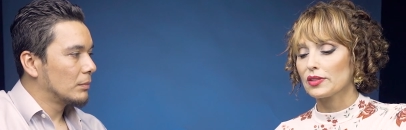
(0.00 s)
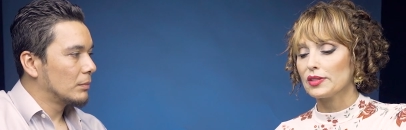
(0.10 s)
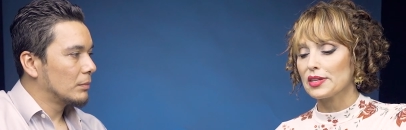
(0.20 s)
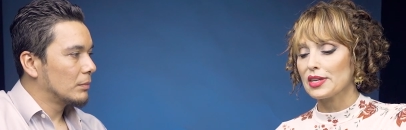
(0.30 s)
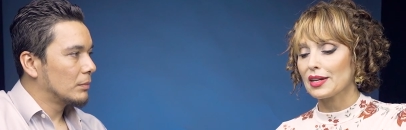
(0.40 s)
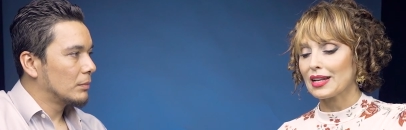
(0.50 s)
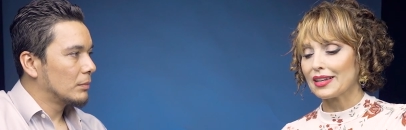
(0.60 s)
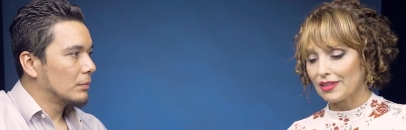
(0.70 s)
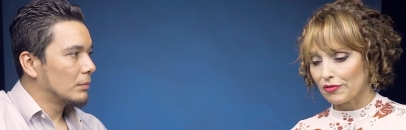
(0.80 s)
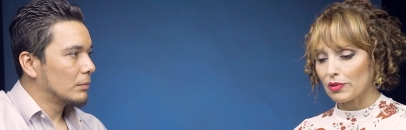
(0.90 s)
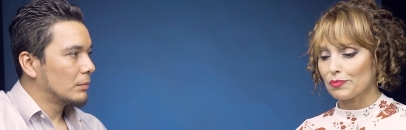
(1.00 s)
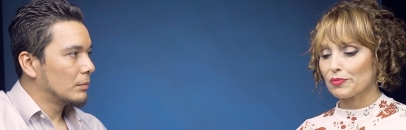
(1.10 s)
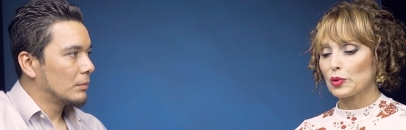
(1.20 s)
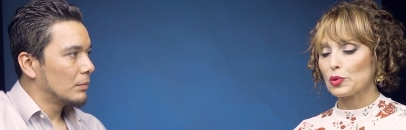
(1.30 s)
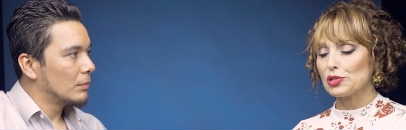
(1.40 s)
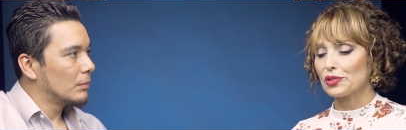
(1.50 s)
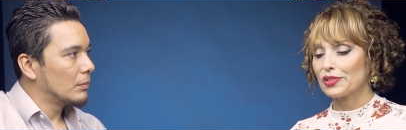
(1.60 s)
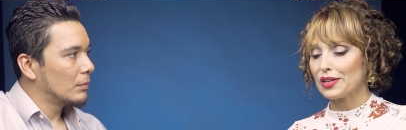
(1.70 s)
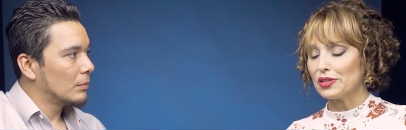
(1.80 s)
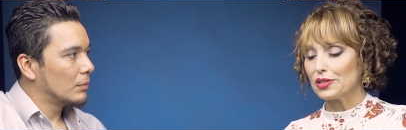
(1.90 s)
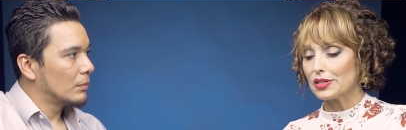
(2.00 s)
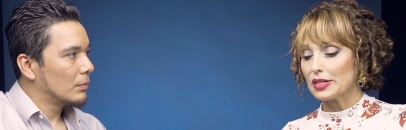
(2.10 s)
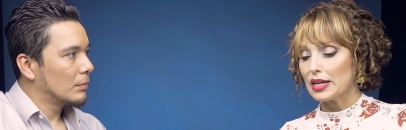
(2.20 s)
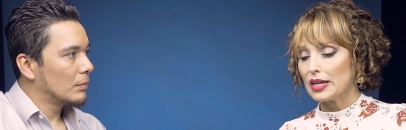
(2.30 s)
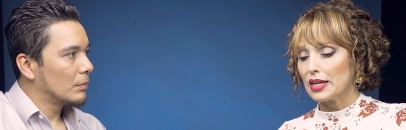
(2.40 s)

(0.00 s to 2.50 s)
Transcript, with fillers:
Speaker 1: taking classes from Julio Sandor,